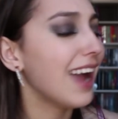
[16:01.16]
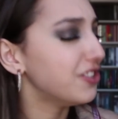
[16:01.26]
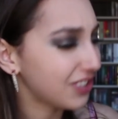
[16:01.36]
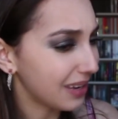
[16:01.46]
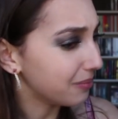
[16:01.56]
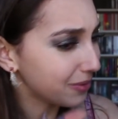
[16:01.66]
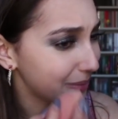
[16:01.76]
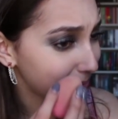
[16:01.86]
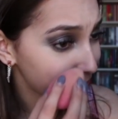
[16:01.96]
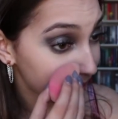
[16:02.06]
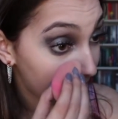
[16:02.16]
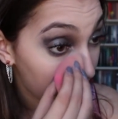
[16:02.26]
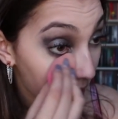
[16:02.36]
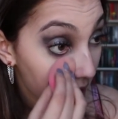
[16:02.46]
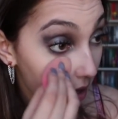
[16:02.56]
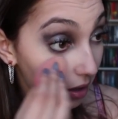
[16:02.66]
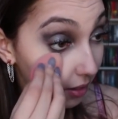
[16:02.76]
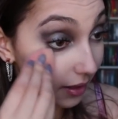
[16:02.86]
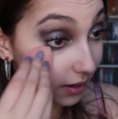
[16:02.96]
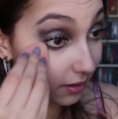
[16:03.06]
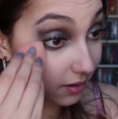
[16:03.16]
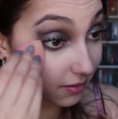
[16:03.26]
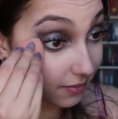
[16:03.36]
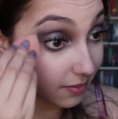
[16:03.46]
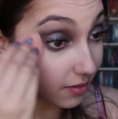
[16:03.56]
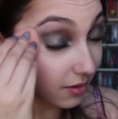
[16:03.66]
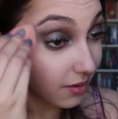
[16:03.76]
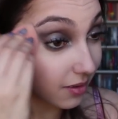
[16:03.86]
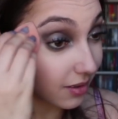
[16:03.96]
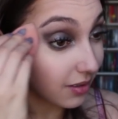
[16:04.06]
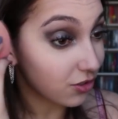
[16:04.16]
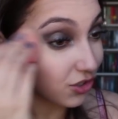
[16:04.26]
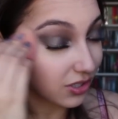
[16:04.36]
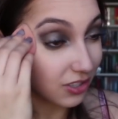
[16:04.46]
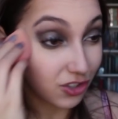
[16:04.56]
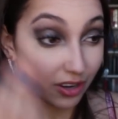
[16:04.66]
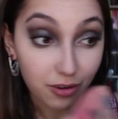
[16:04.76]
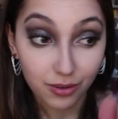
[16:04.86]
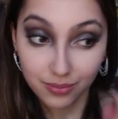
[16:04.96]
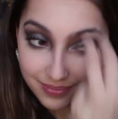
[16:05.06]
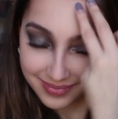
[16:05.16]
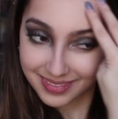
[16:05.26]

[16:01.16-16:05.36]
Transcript: I just hate when people are late. Like just in general.